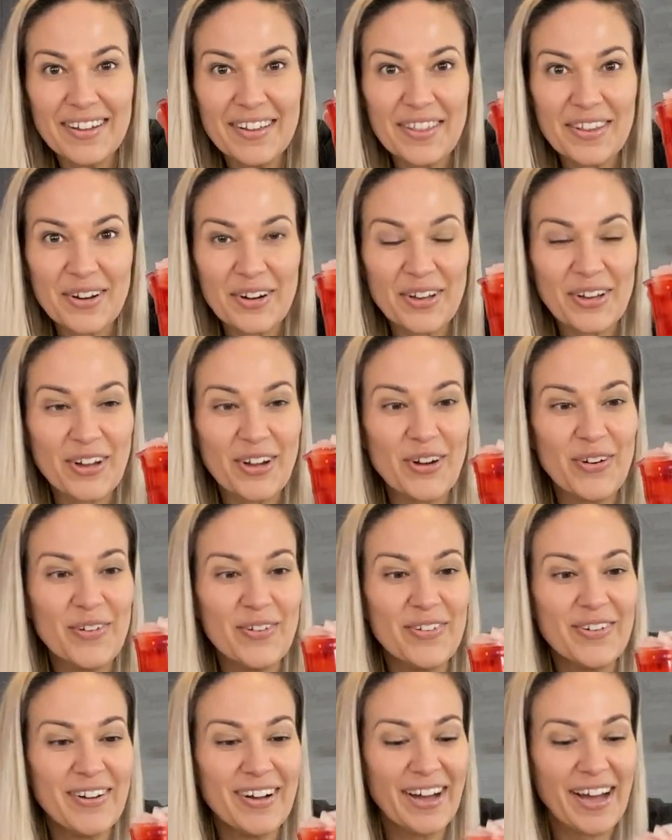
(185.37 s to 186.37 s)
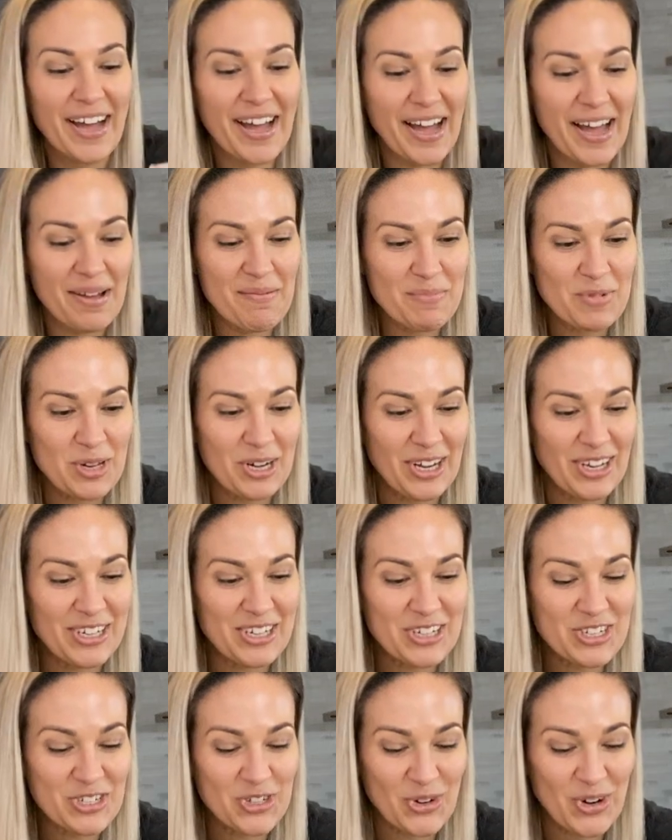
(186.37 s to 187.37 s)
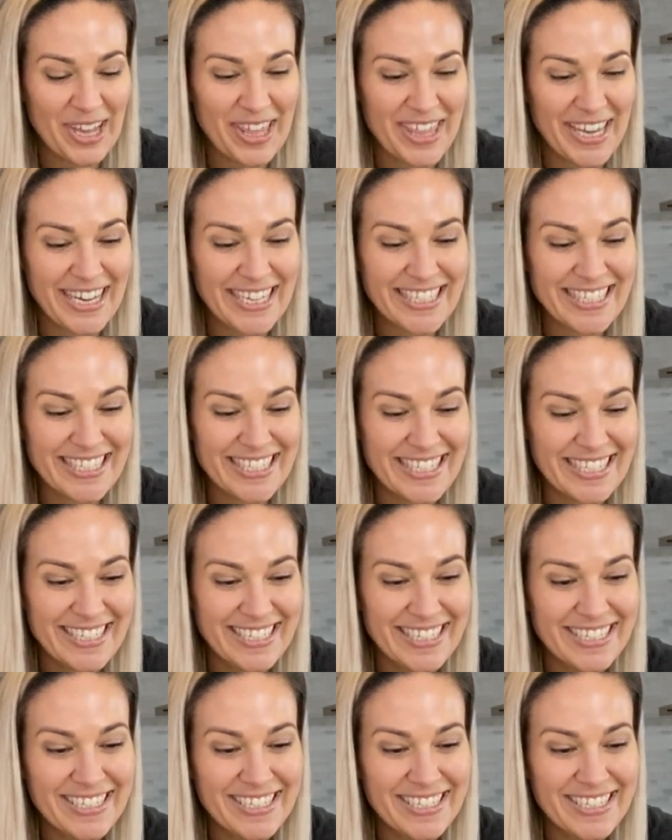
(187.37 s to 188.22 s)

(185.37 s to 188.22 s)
There you go. I'm gonna enjoy this.